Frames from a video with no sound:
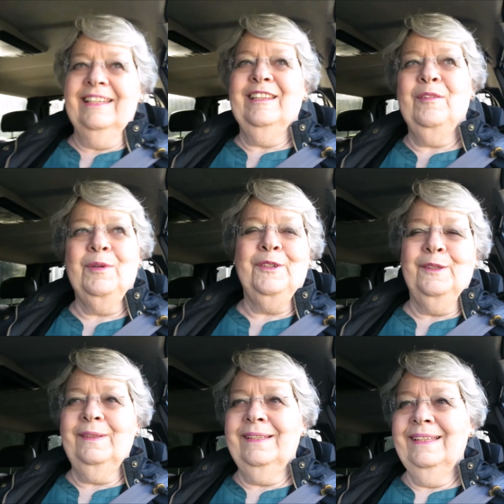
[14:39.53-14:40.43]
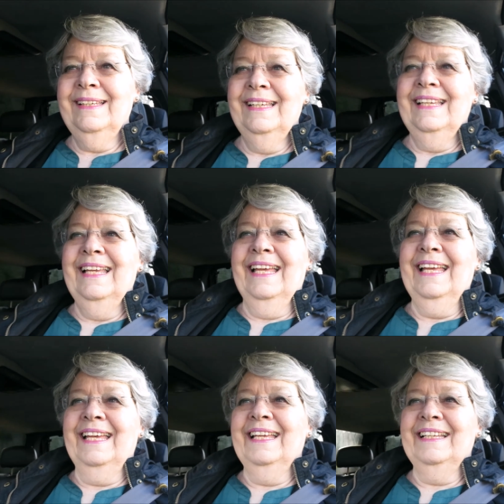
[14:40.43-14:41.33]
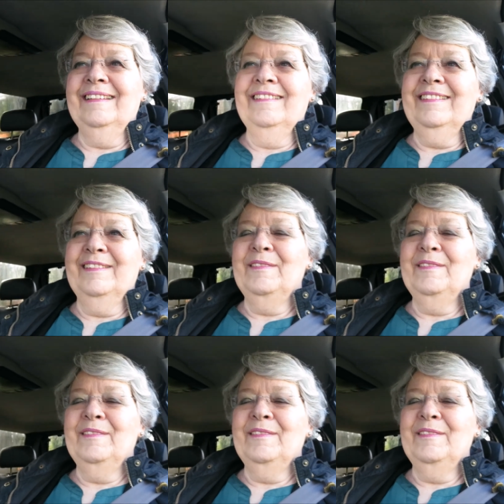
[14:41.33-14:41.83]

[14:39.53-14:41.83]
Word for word: in the world. And